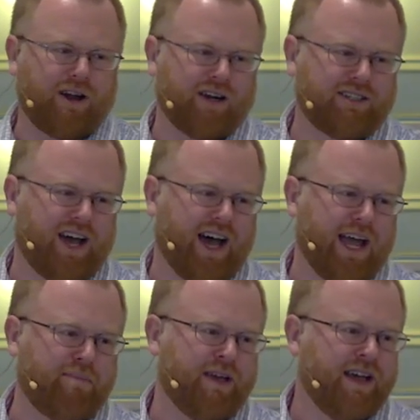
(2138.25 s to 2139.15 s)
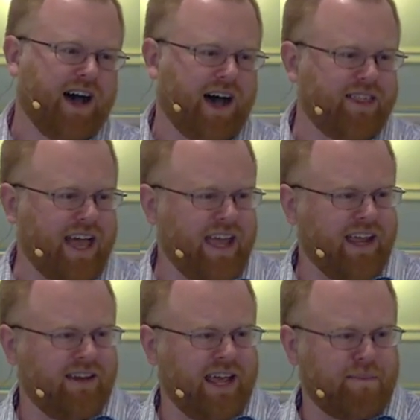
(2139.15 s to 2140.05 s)
our time uh, that
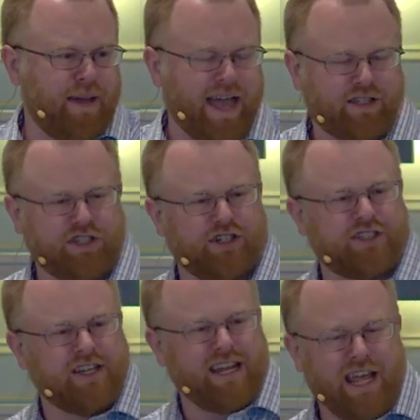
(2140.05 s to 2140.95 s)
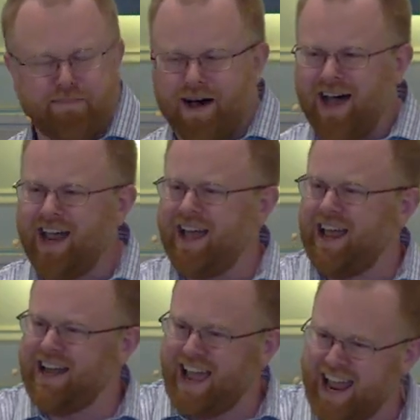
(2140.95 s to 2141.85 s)
in, in past years in Nehemiah
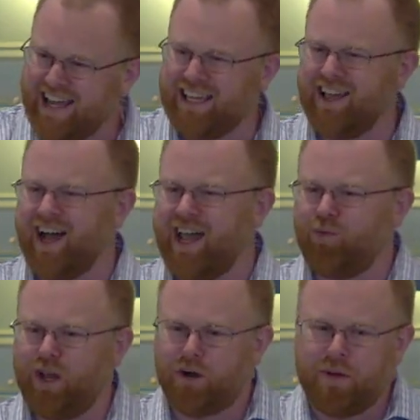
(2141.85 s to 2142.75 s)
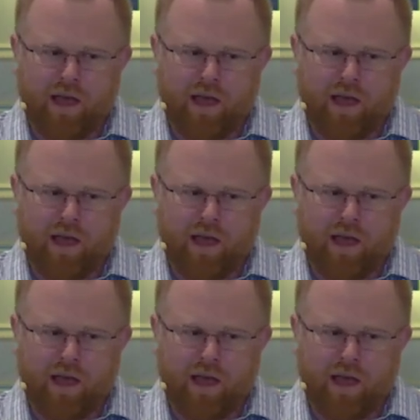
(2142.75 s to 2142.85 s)
and Haggai, and we are